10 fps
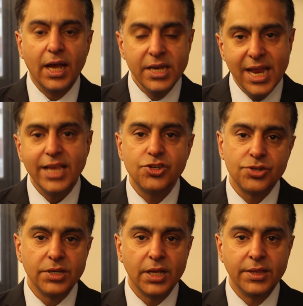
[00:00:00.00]
a
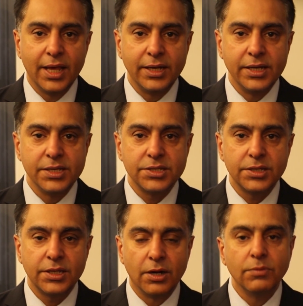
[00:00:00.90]
nation that
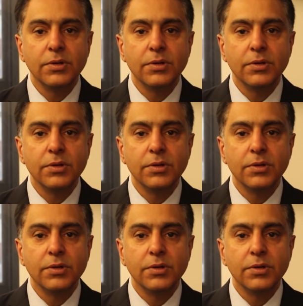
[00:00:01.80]
is,